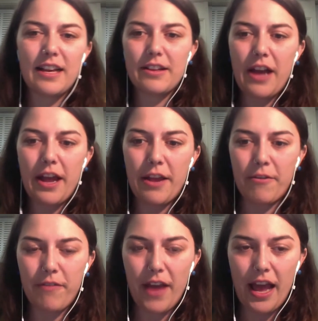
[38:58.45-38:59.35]
kind
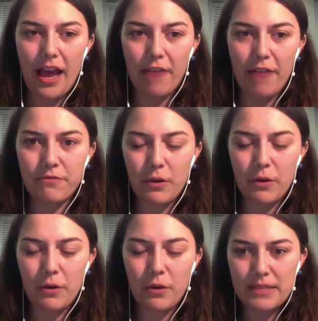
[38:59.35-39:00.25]
of have all
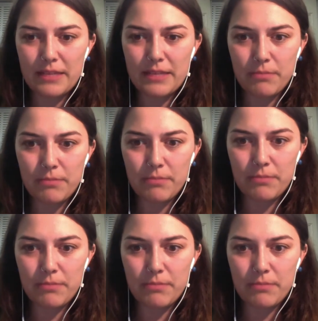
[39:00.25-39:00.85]
these multiple